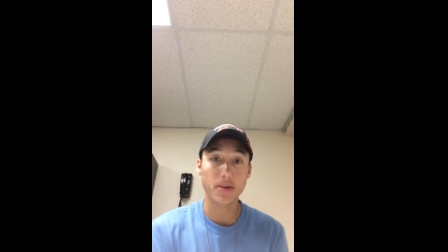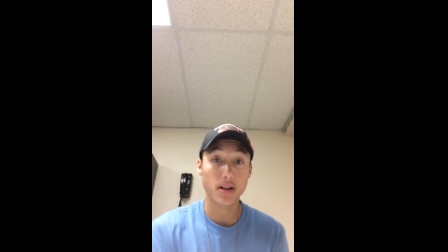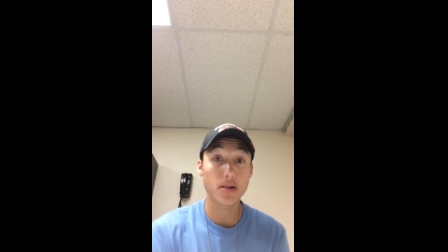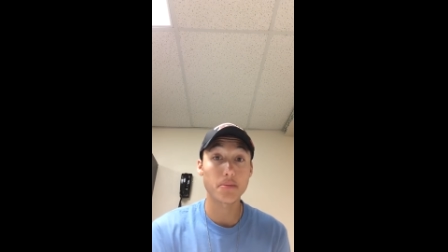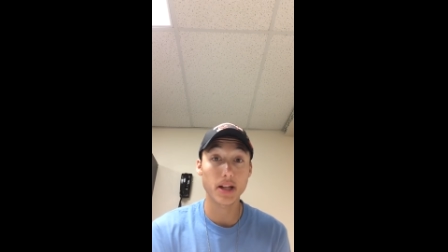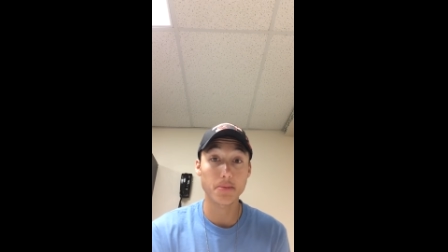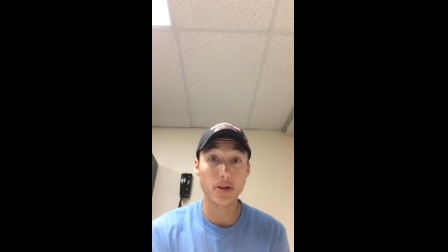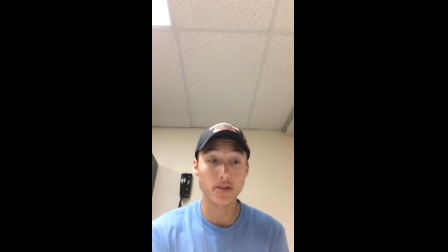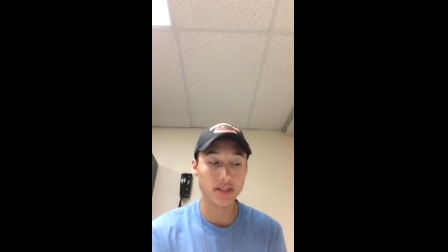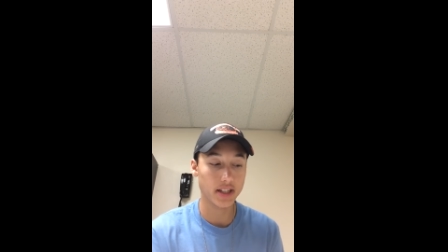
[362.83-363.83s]
complete
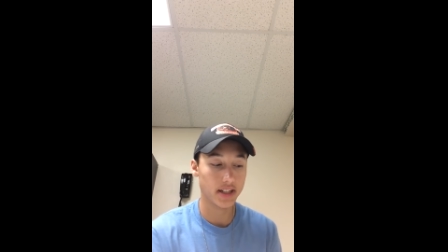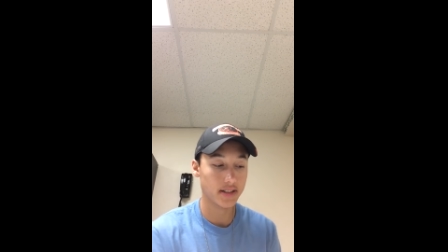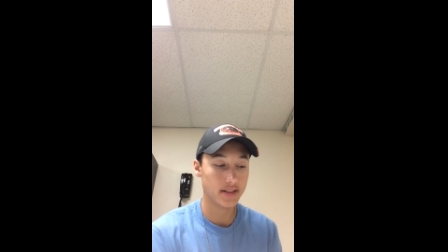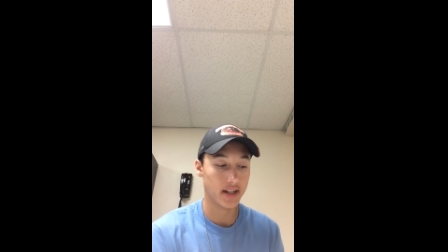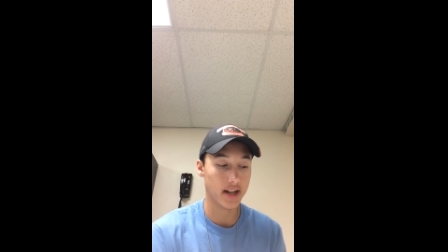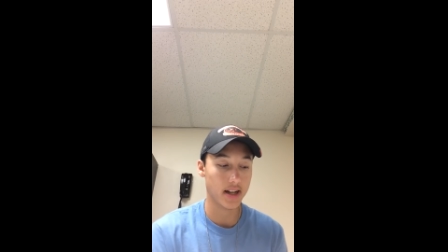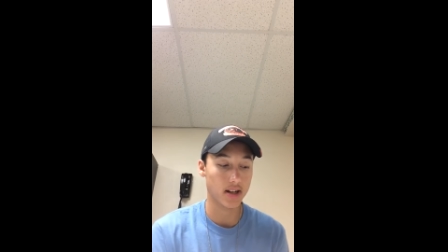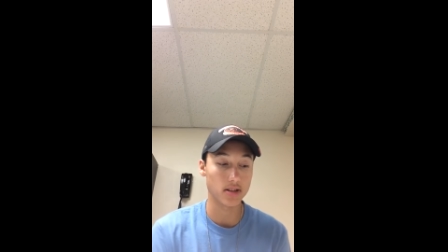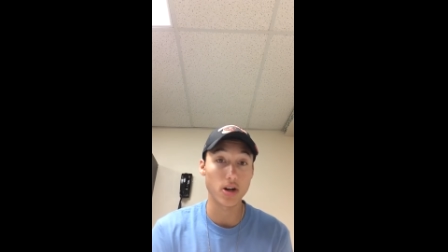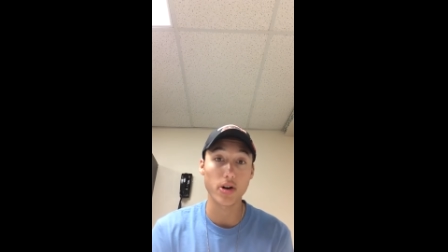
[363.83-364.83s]
proteins and
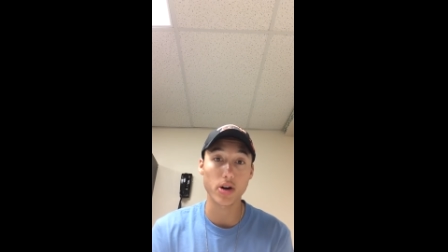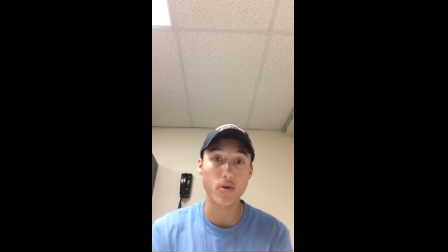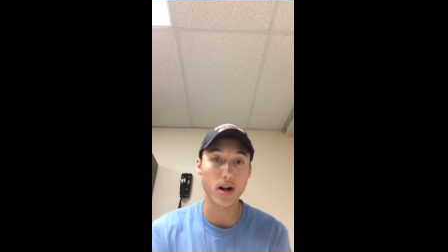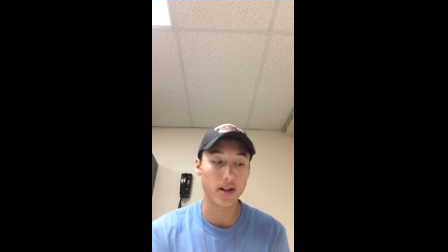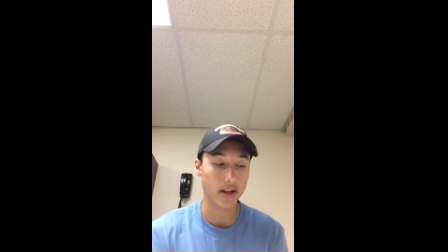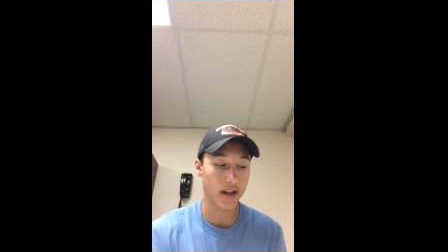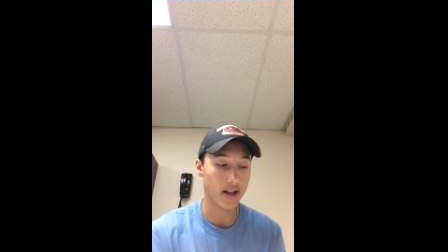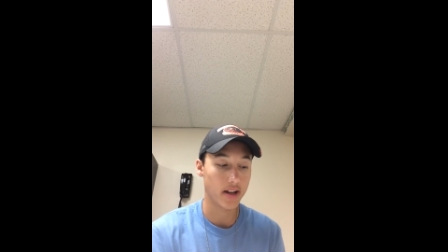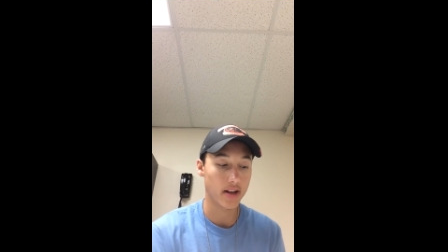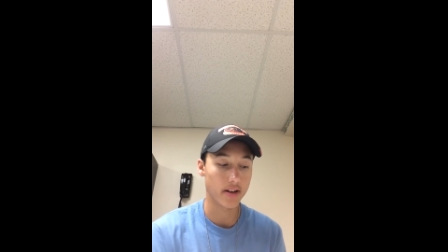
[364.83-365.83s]
a lower
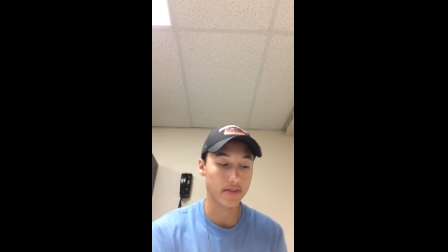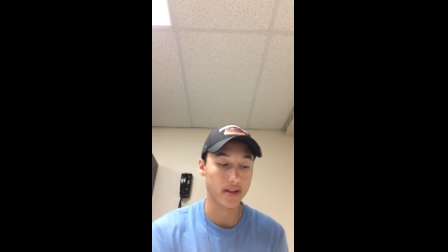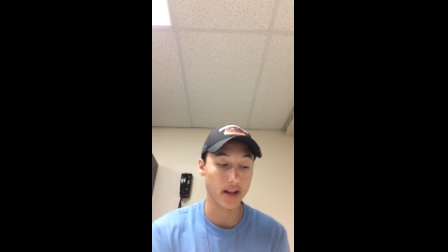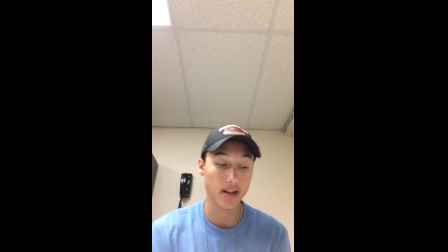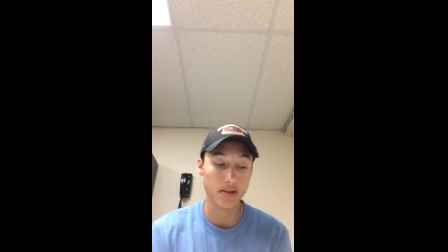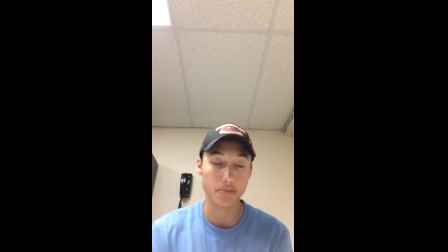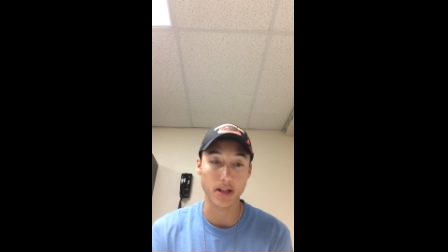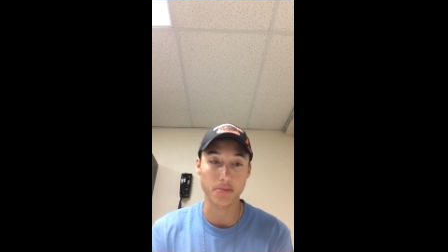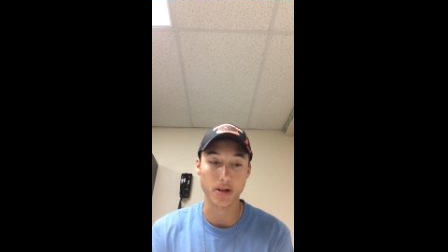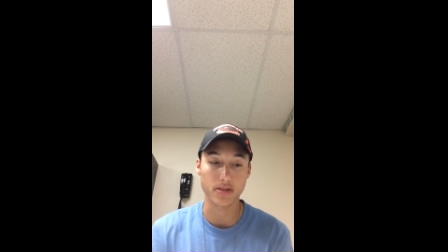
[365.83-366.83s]
quality of
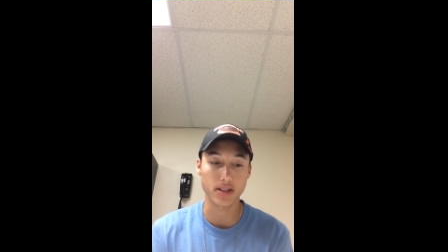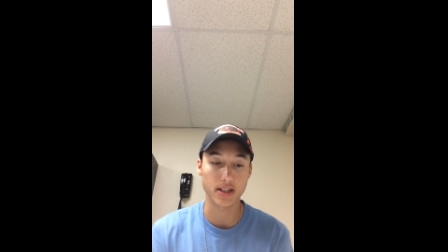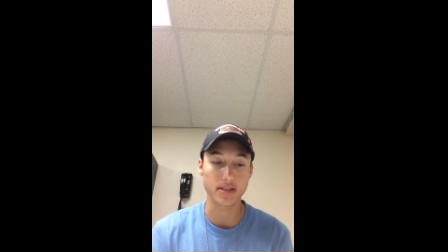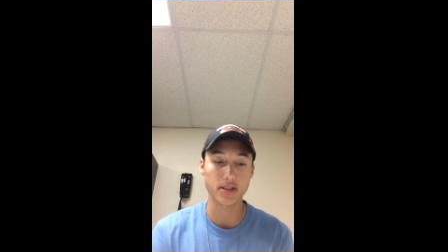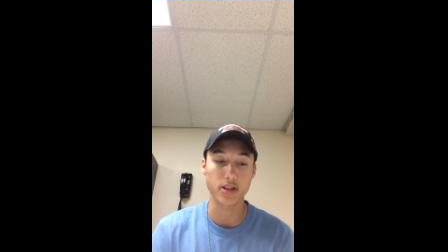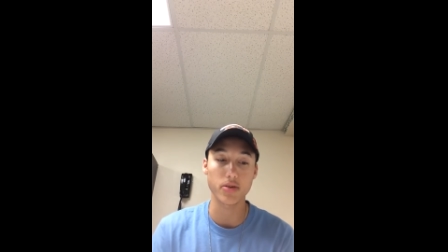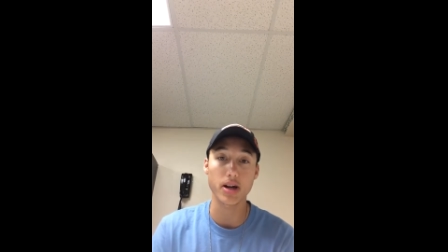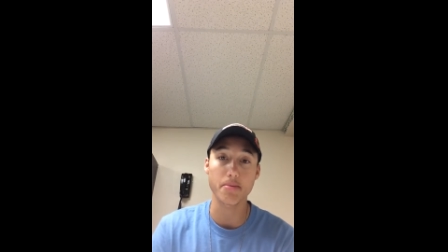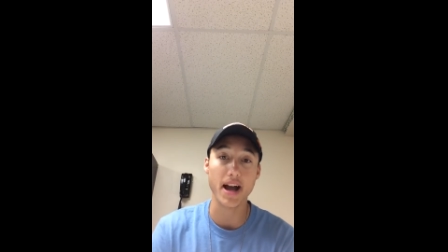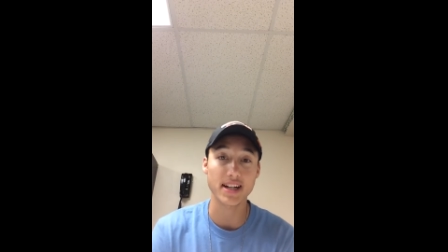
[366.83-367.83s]
incomplete proteins. So you
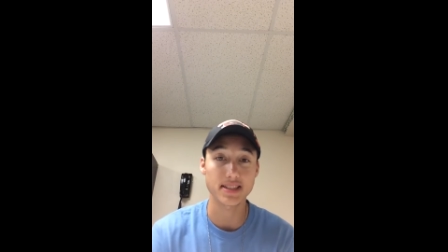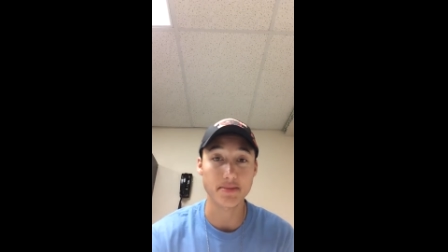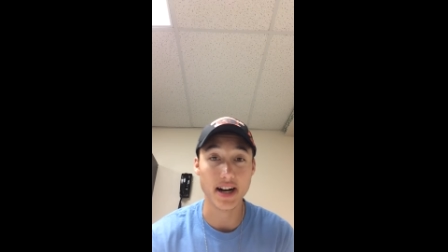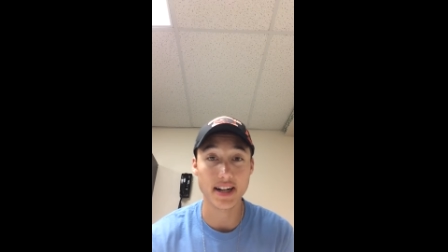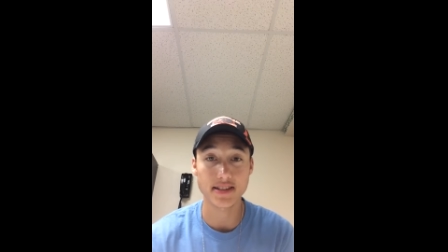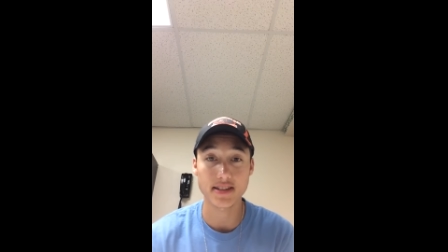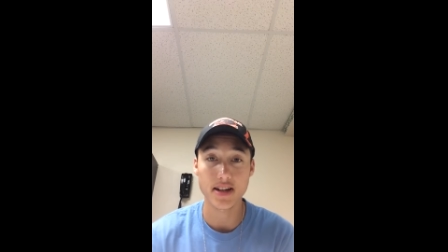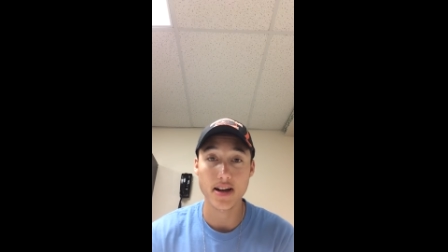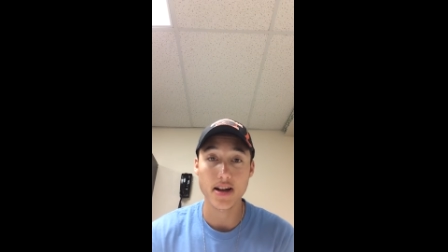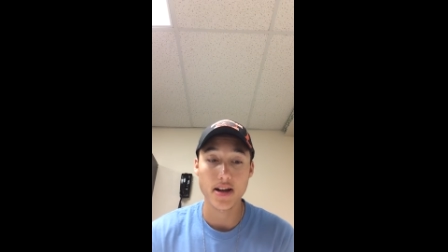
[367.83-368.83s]
want to maximize
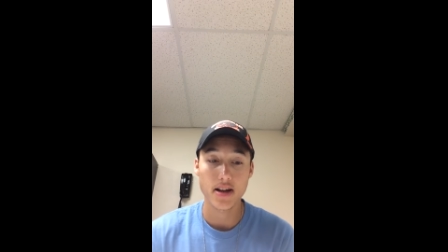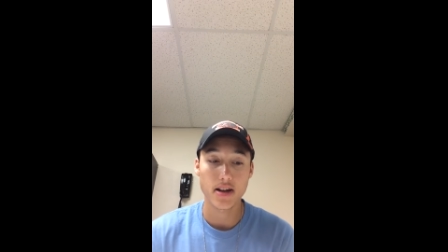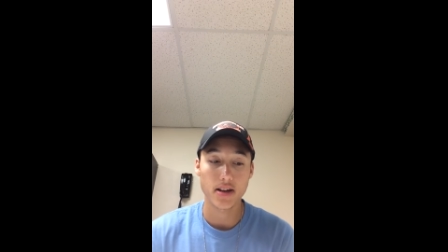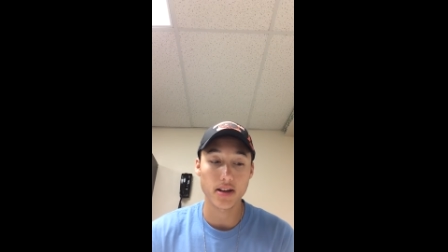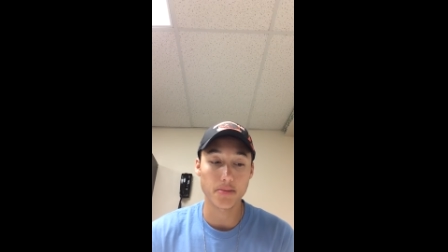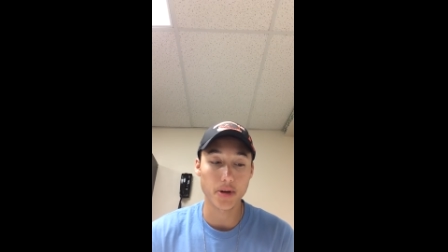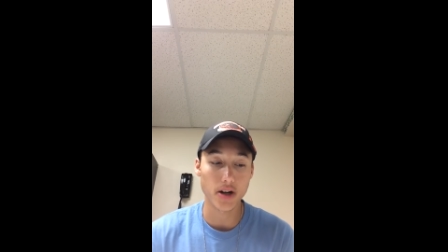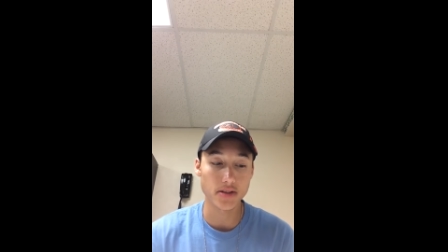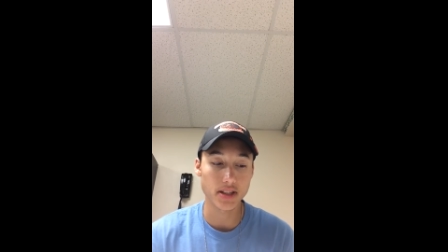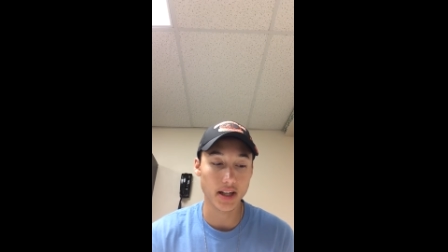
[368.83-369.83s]
your
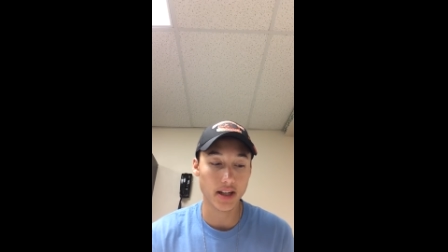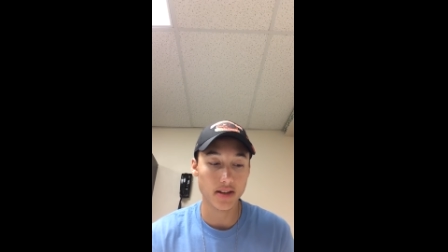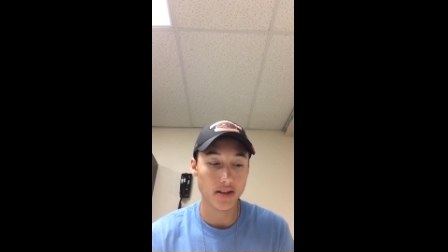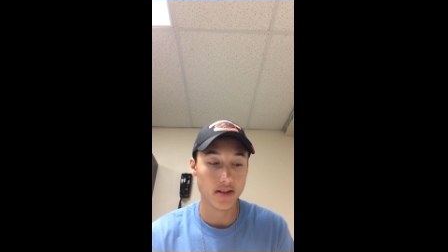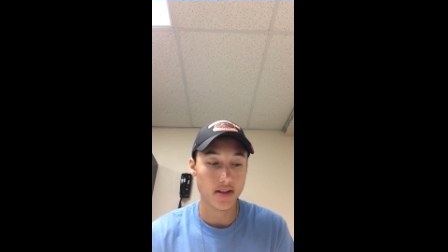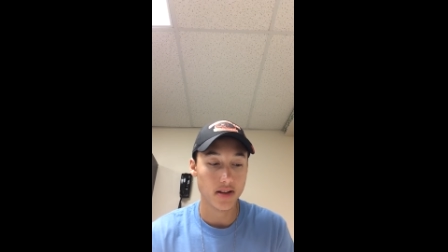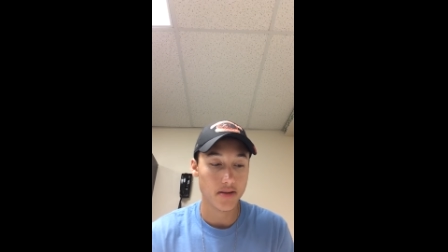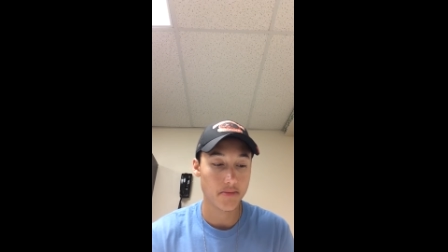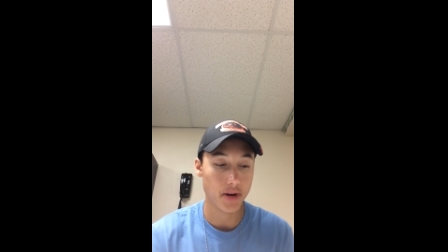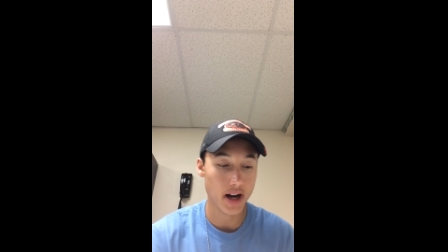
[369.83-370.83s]
protein
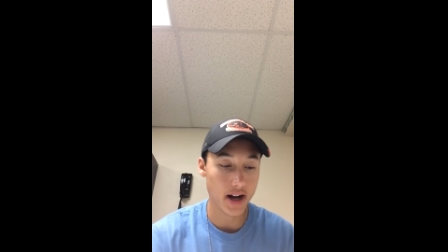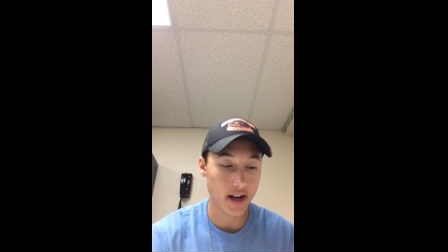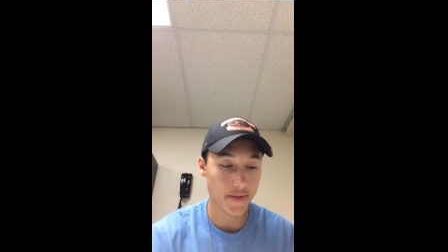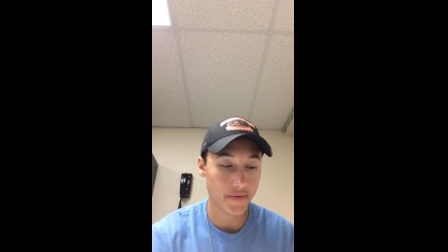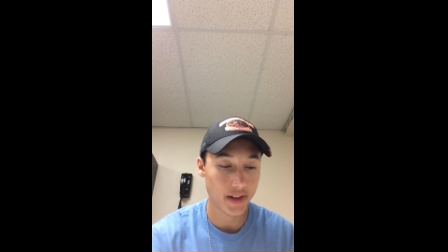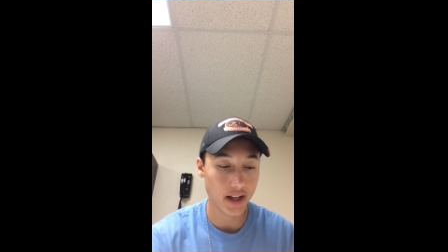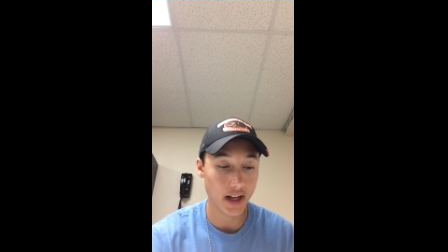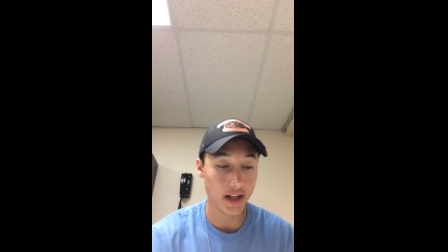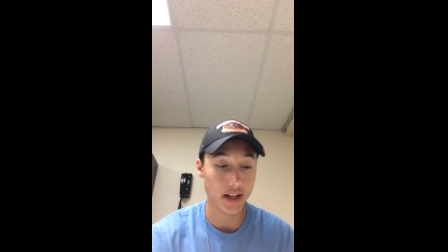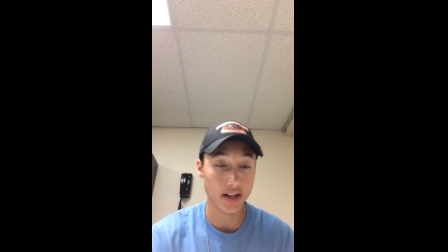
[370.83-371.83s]
by
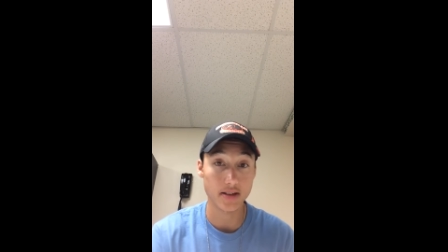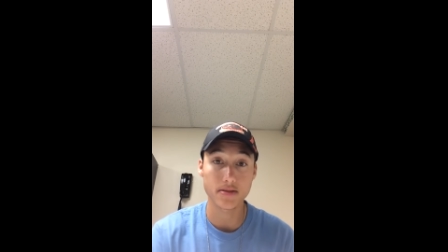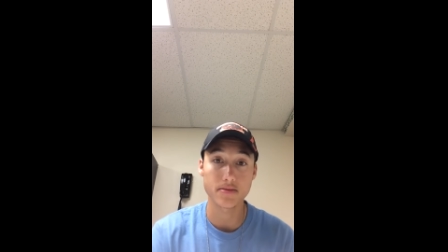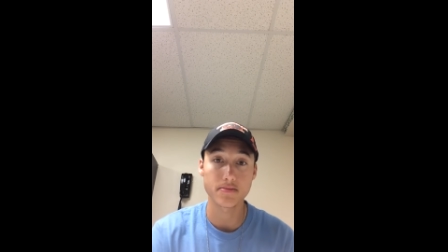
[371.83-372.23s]
eating,